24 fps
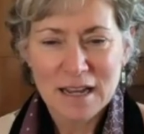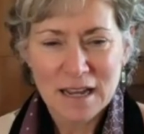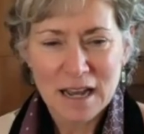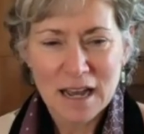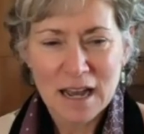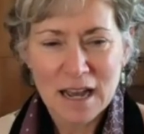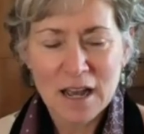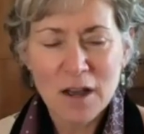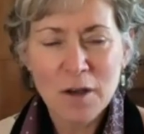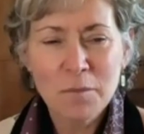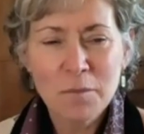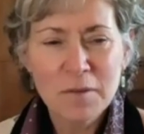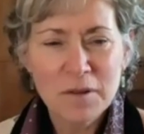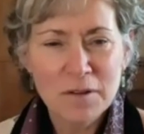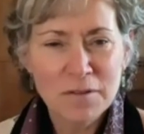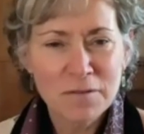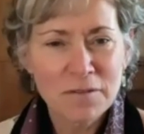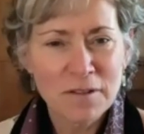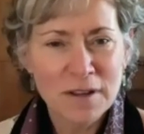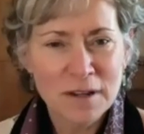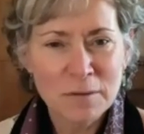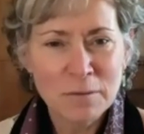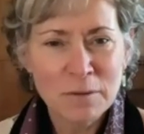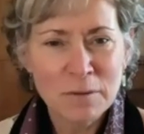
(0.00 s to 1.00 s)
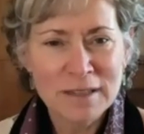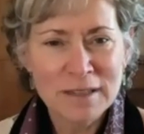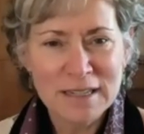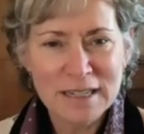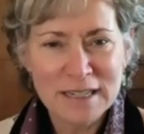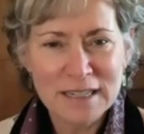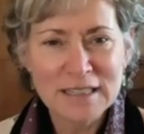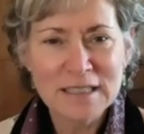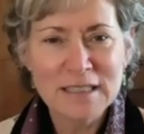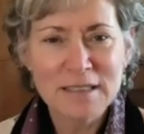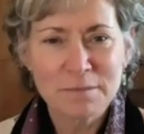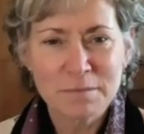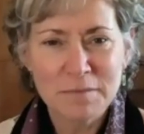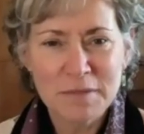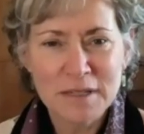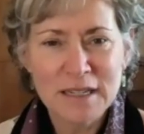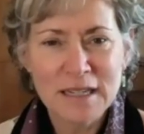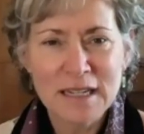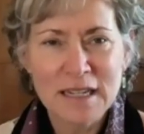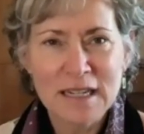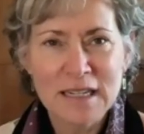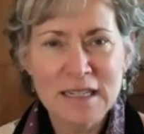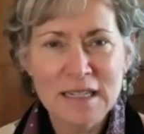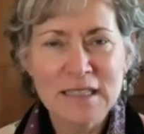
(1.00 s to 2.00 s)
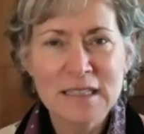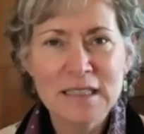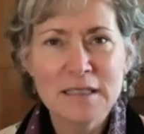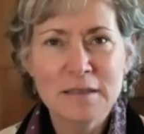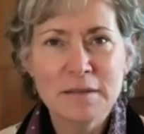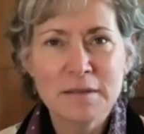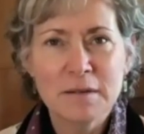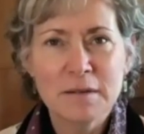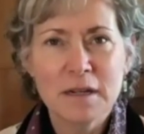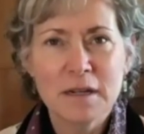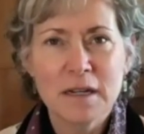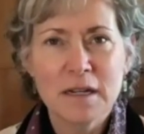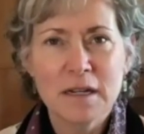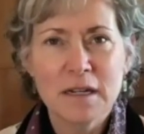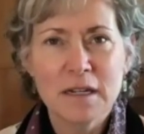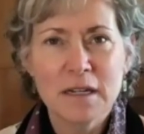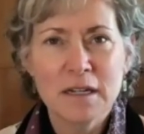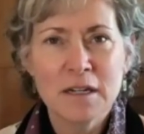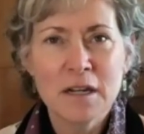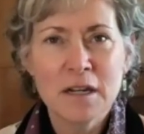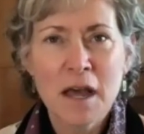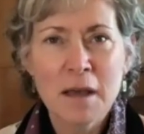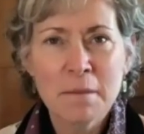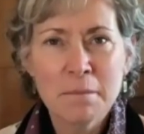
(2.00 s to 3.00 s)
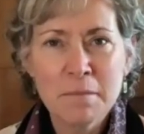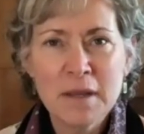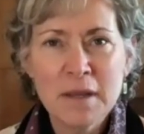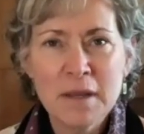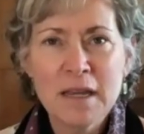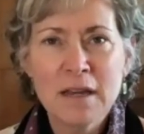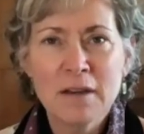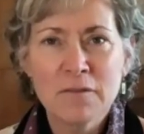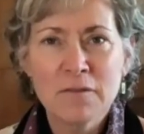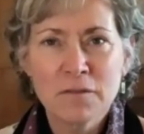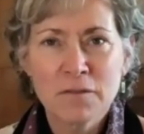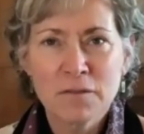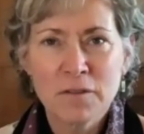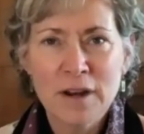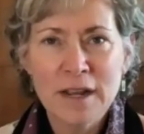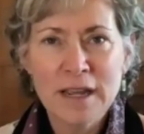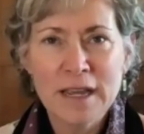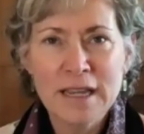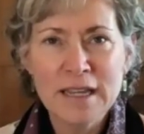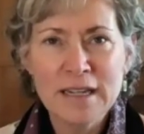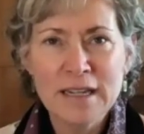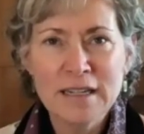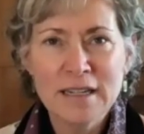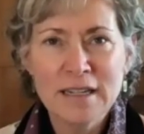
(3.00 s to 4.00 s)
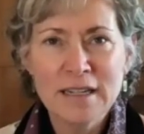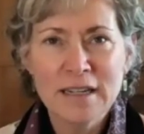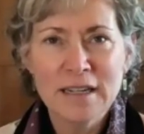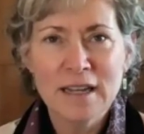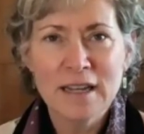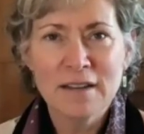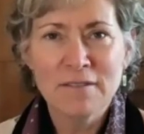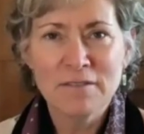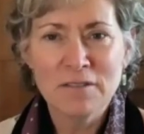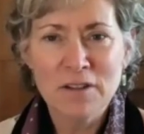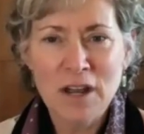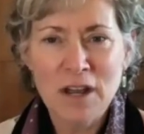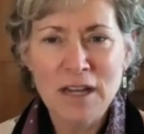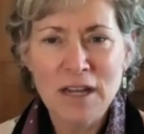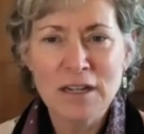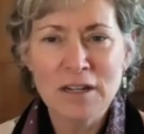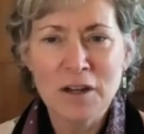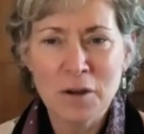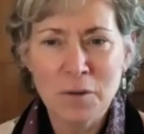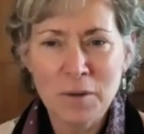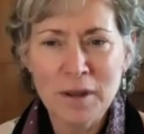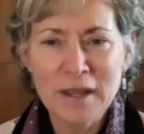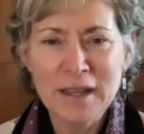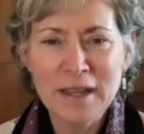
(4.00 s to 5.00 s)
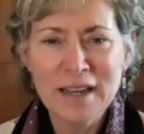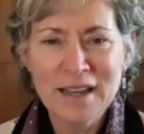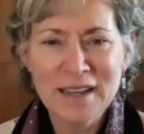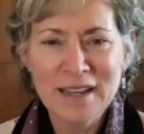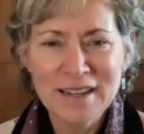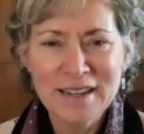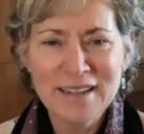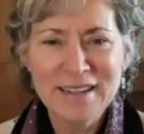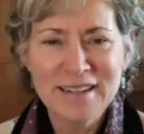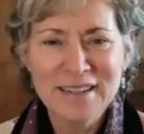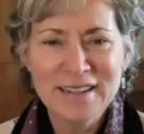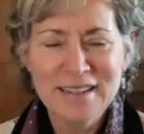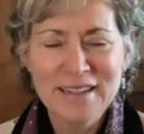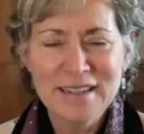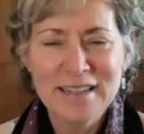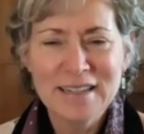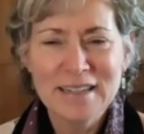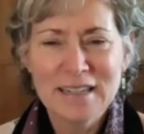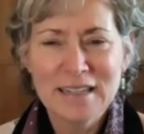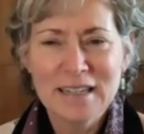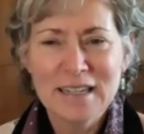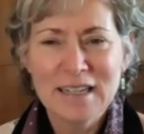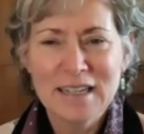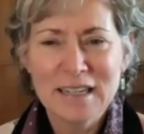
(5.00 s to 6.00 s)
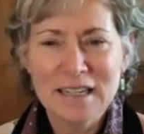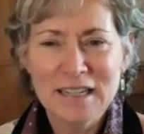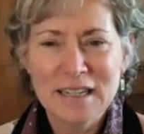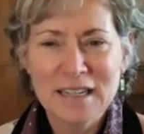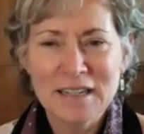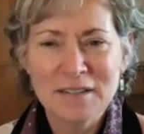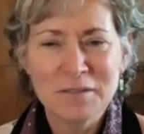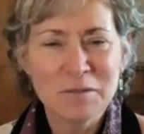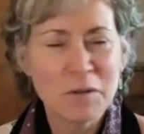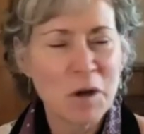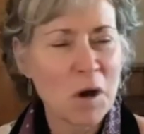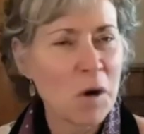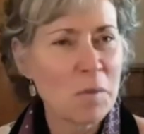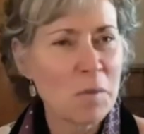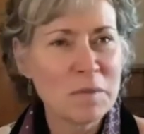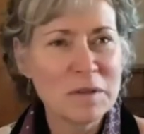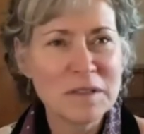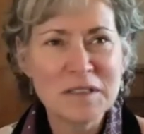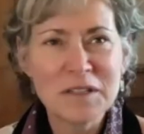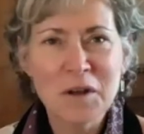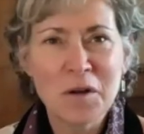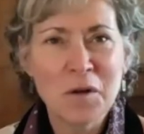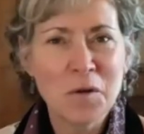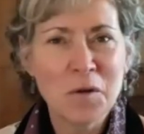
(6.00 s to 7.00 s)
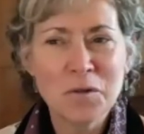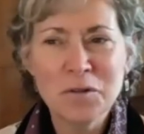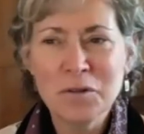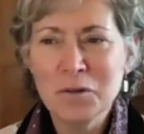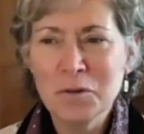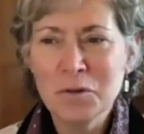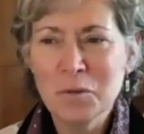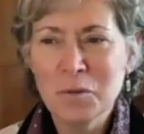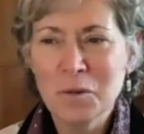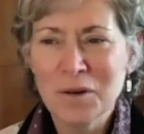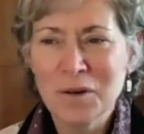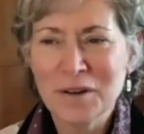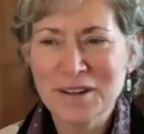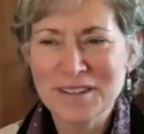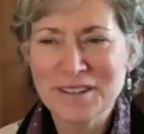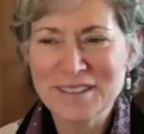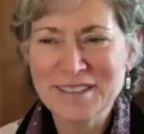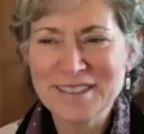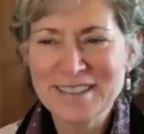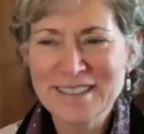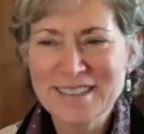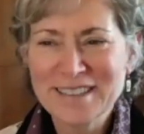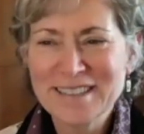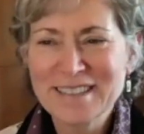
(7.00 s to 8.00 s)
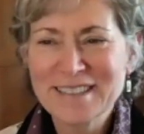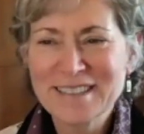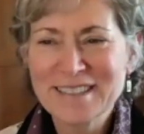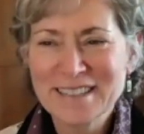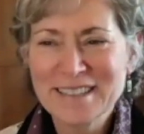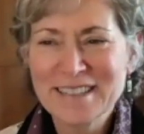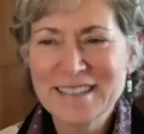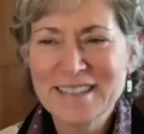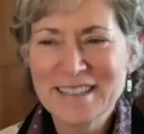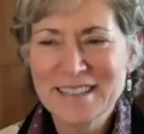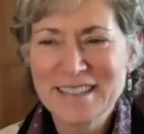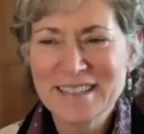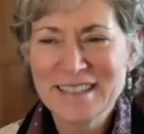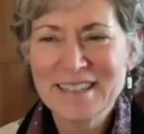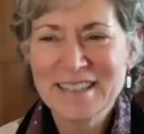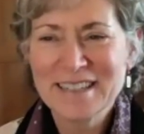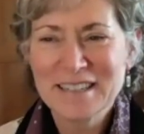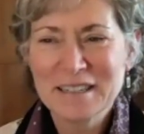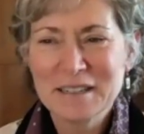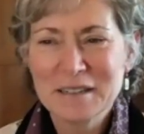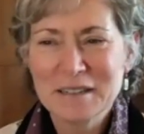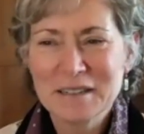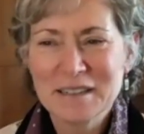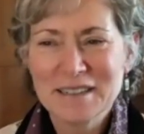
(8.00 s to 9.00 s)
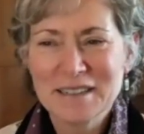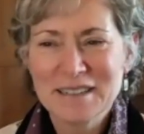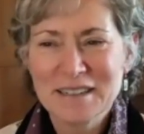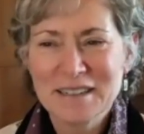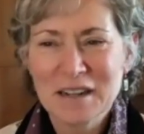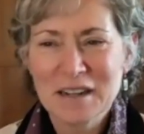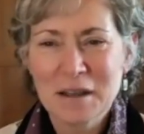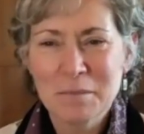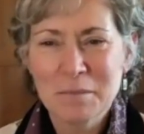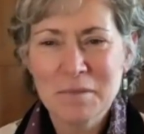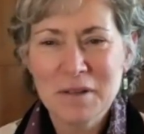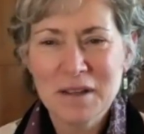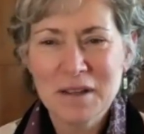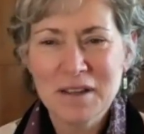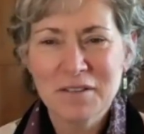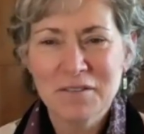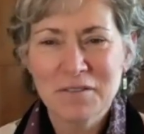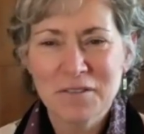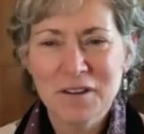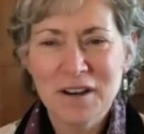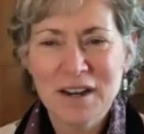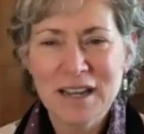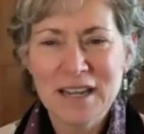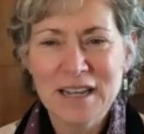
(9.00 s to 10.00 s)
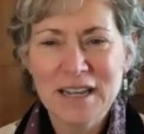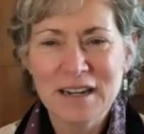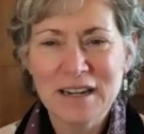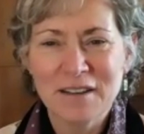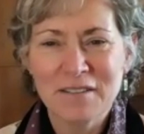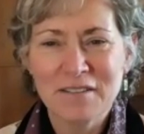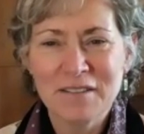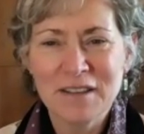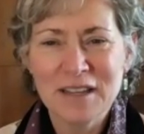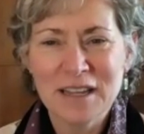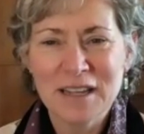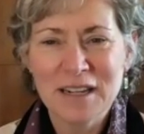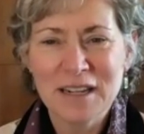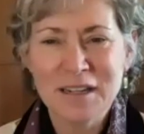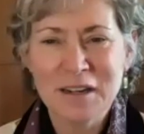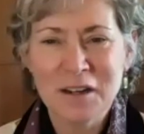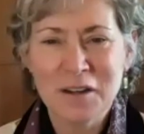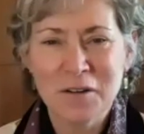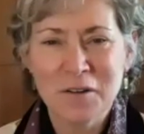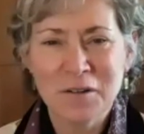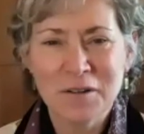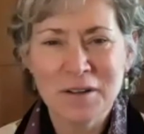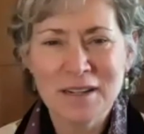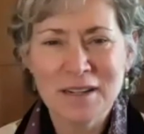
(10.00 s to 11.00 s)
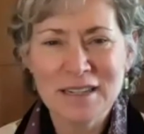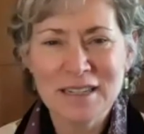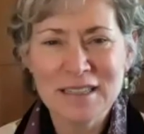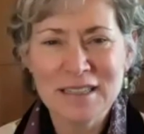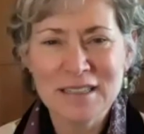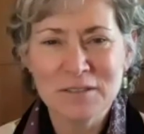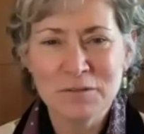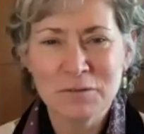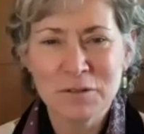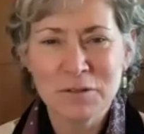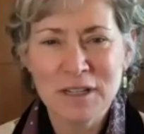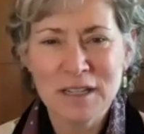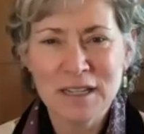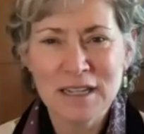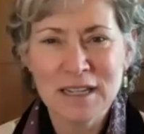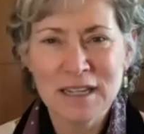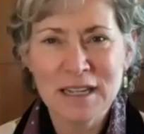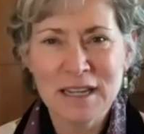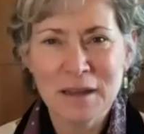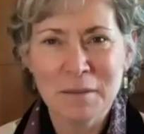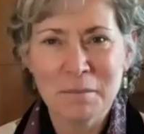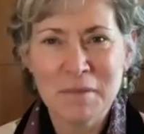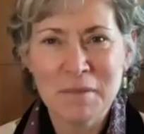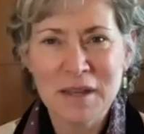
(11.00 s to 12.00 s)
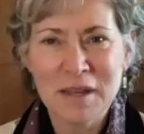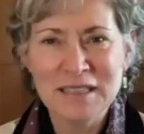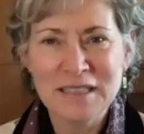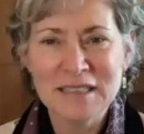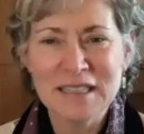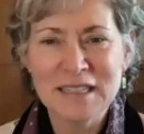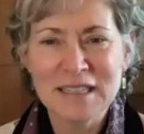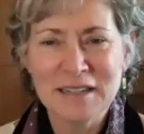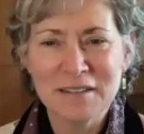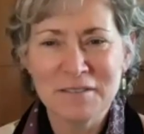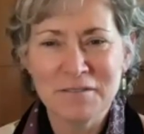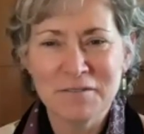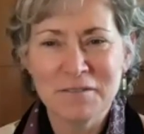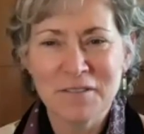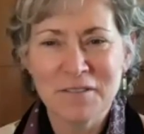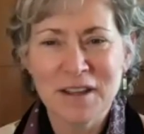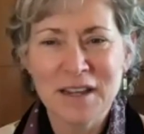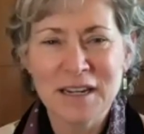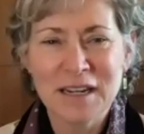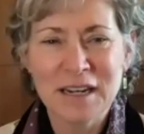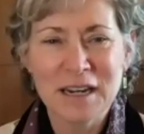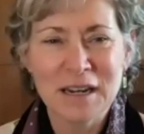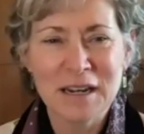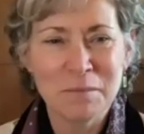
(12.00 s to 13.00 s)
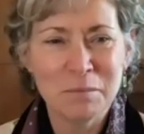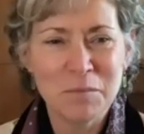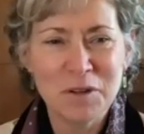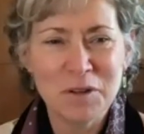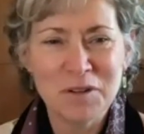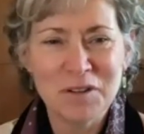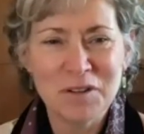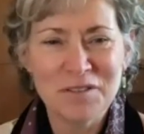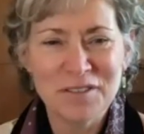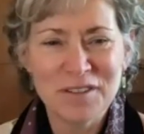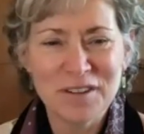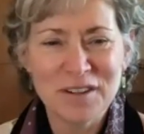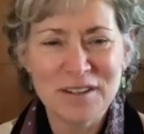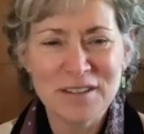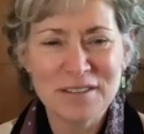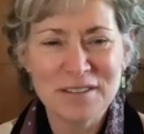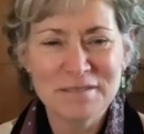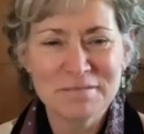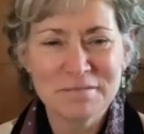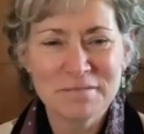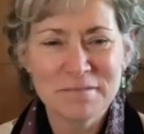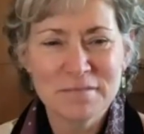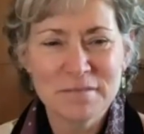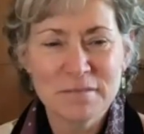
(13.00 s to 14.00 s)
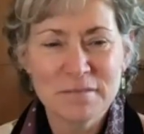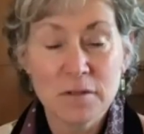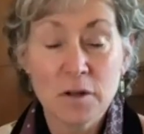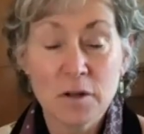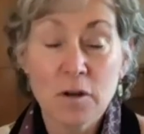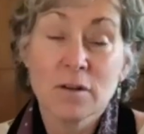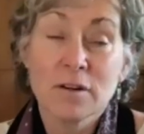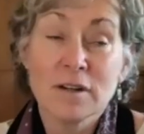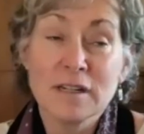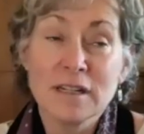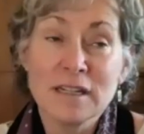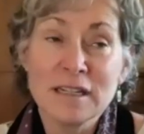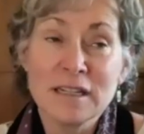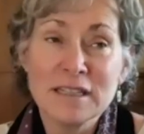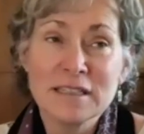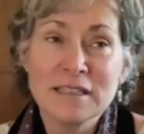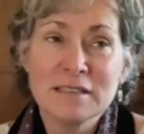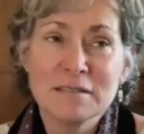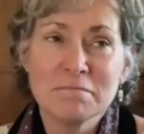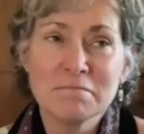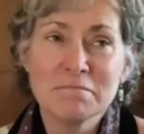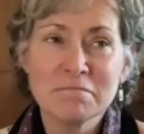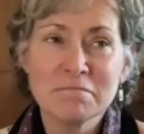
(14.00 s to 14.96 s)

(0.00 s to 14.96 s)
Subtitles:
I hope you have fun with this, because not being afraid of not knowing, it opens a whole new world. Not being afraid of the unknown is really amazing and fun and beautiful, or at least